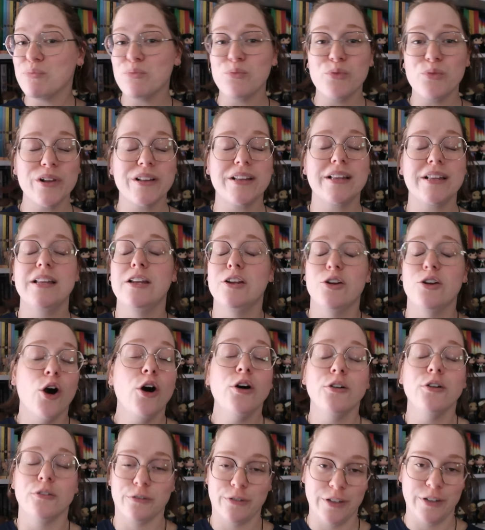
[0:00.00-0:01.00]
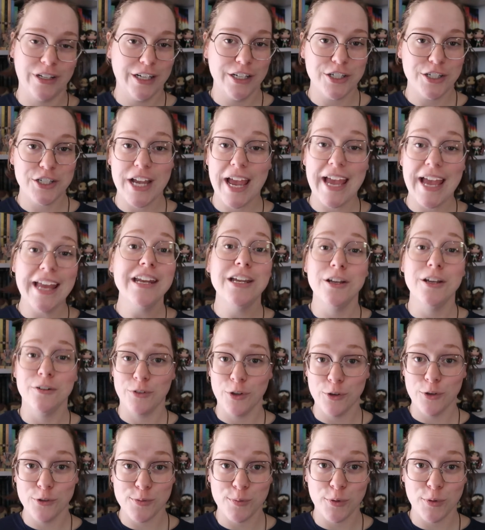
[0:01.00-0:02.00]
would not finish any
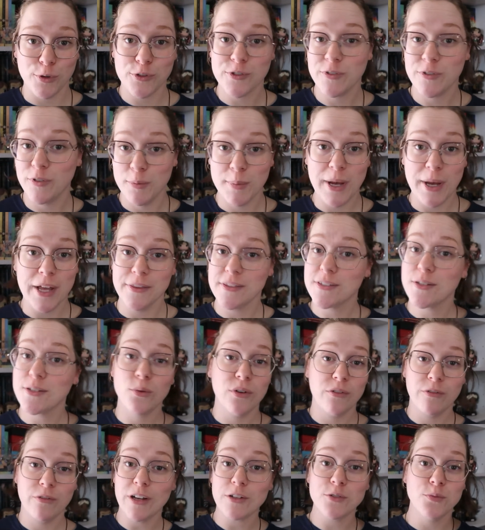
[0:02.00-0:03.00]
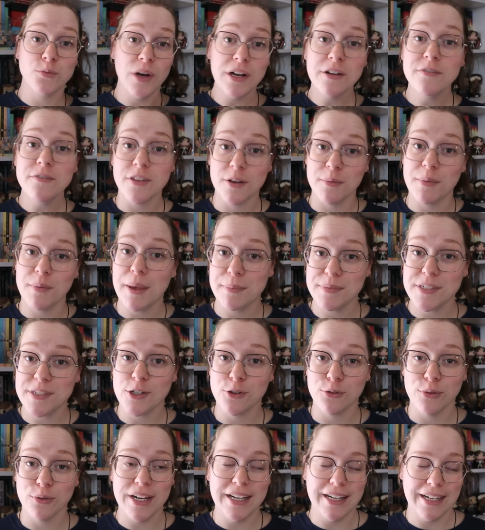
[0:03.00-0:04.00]
of those books for months. In fact, one of them I'm
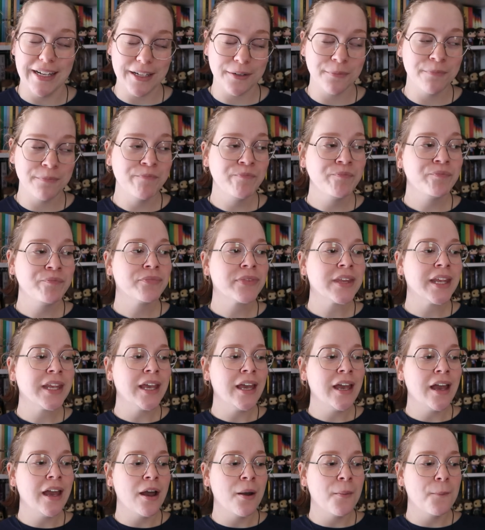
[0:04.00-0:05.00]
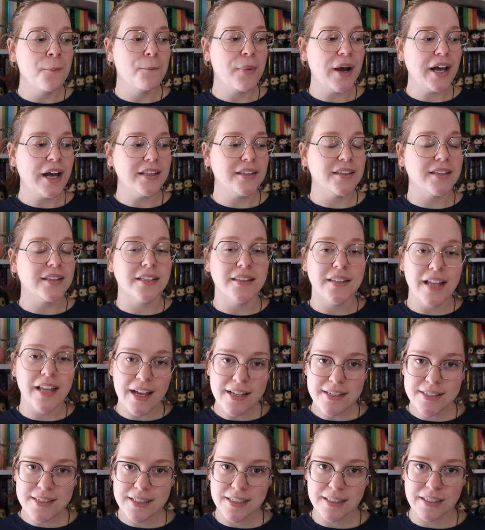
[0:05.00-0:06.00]
still reading. But the
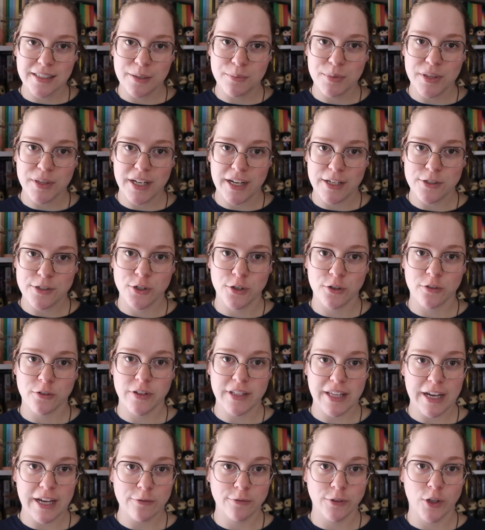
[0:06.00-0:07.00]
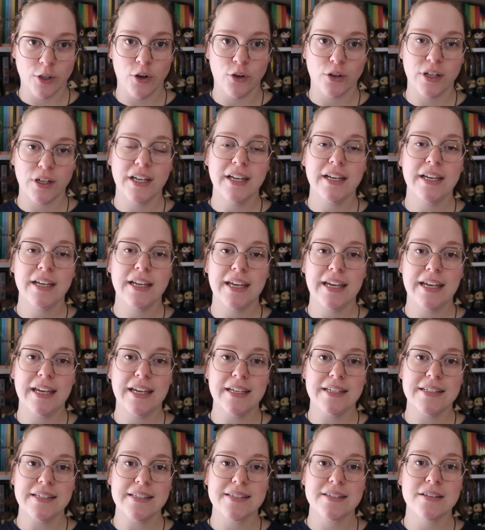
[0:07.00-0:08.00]
last clip that I took for that vlog
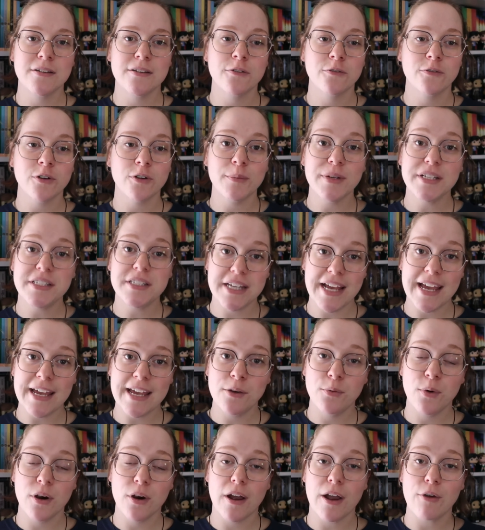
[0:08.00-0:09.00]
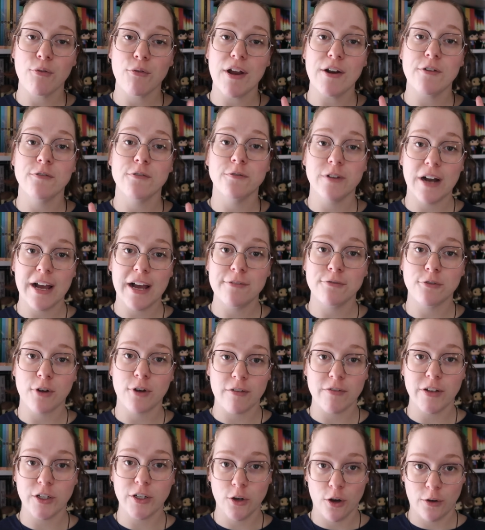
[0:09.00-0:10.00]
is from a day where I read five
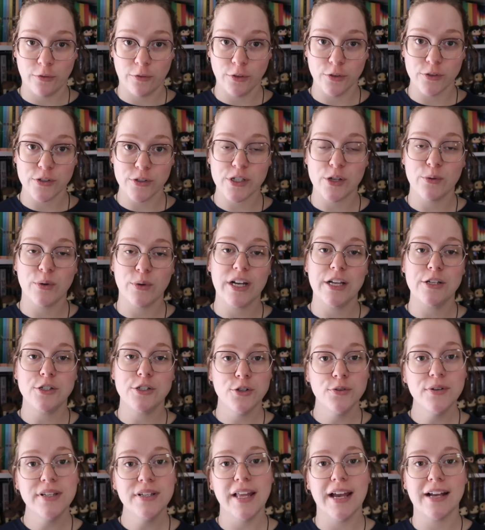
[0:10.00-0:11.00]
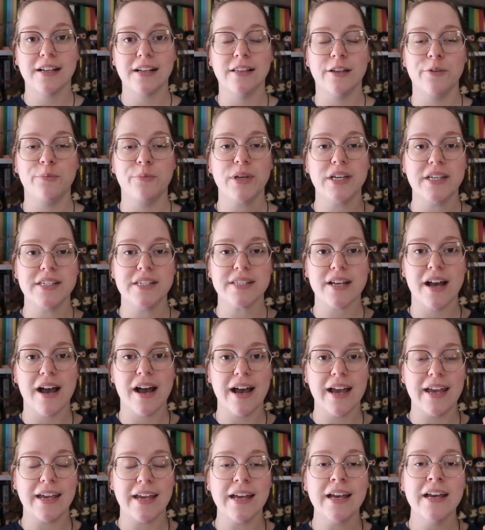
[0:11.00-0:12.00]
graphic novels. So what I do in that clip is
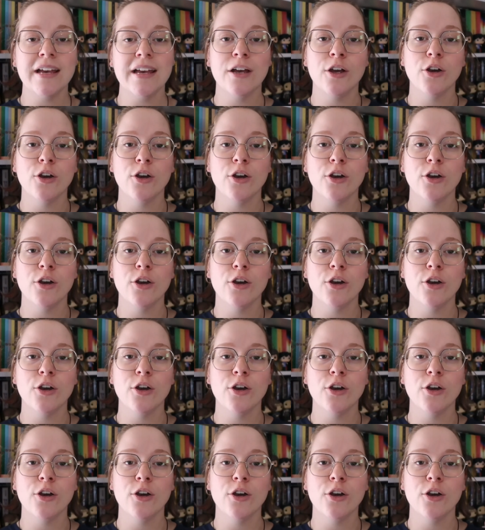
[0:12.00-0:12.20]
I